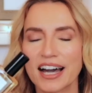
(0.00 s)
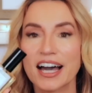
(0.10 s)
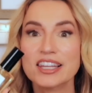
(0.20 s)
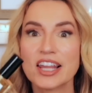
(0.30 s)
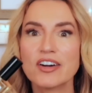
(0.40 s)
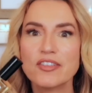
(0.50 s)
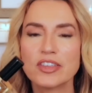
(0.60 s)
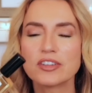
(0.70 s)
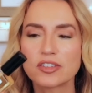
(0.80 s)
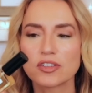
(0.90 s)
I love
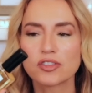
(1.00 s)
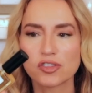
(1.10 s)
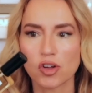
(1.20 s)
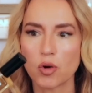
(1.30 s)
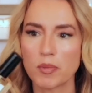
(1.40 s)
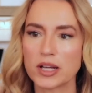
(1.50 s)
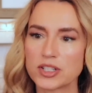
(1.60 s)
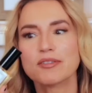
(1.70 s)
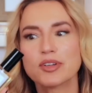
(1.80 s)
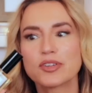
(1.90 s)
this so
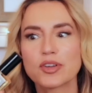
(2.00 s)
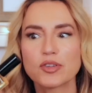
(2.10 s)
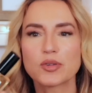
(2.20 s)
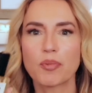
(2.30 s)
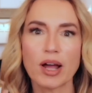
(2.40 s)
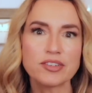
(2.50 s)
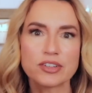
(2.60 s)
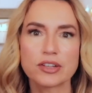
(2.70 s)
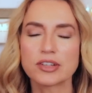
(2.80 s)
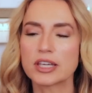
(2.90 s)
much. I'm just so surprised
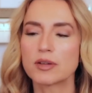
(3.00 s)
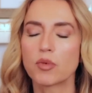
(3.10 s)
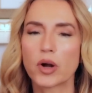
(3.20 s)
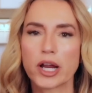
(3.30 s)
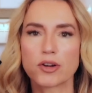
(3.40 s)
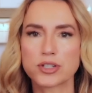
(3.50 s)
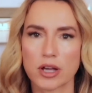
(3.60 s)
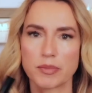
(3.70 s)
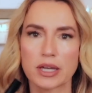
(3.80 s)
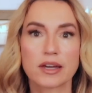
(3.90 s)
it doesn't get more
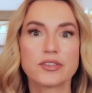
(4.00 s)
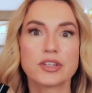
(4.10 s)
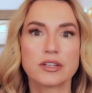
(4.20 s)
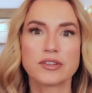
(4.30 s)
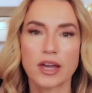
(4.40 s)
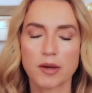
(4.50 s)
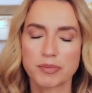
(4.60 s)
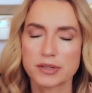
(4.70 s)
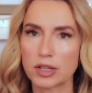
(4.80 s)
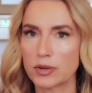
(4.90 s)
airtime because it is
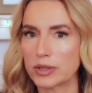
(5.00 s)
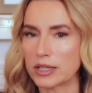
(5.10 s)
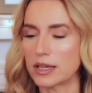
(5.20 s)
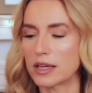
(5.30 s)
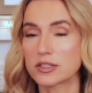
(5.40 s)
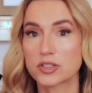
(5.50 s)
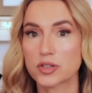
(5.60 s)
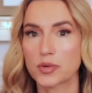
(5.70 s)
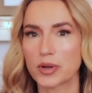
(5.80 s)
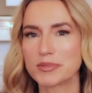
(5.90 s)
absolutely
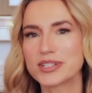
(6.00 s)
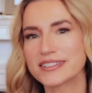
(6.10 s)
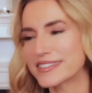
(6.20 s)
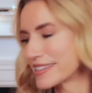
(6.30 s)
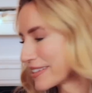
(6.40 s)
scrumptious.